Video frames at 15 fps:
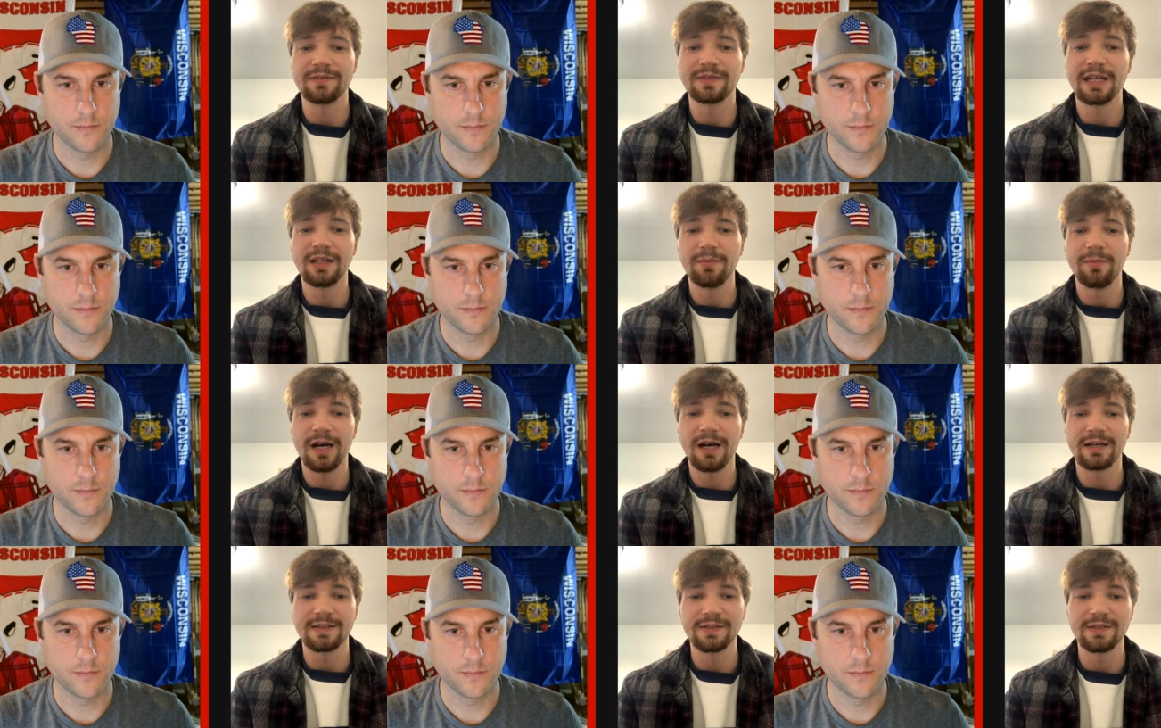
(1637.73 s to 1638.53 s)

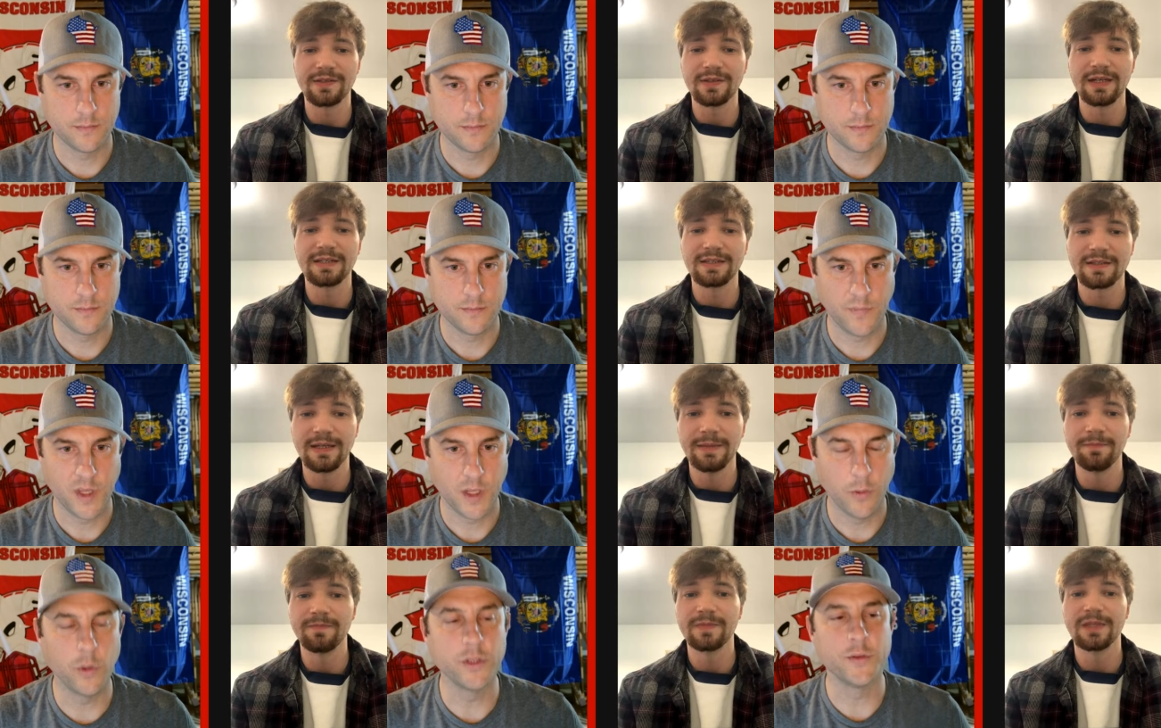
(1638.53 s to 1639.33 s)
Speaker 1: Telemaque is his last
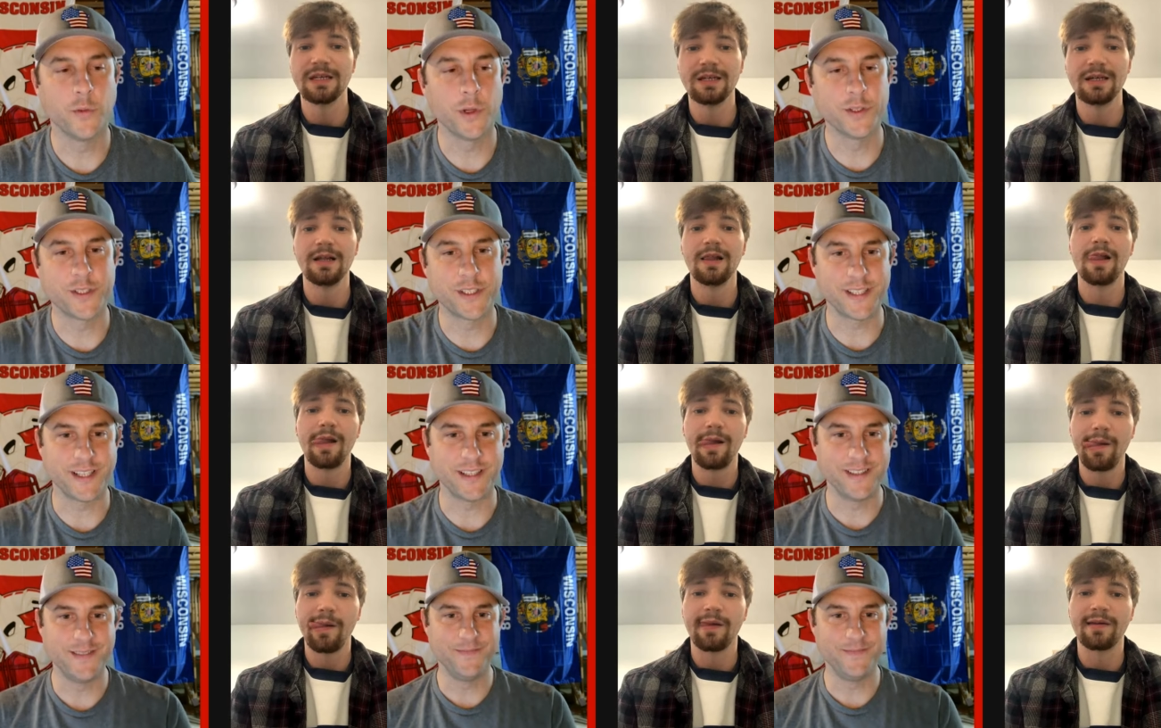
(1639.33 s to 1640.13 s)
name. Wil-
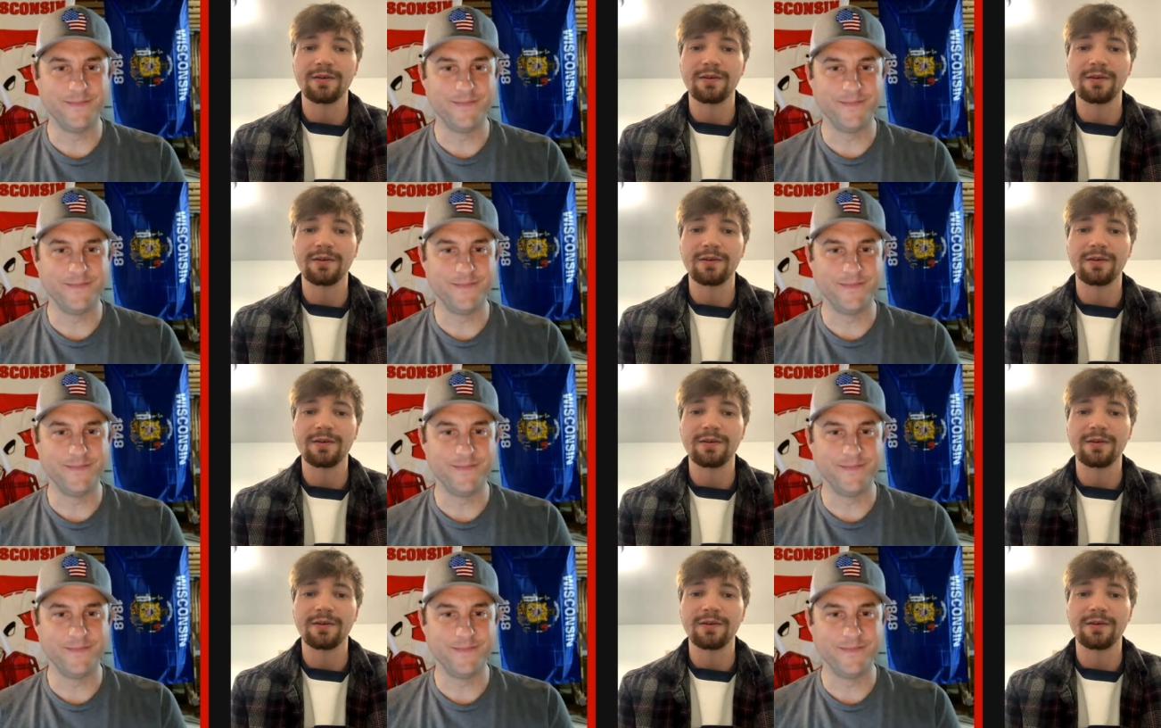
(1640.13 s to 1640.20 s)
Wilnerson.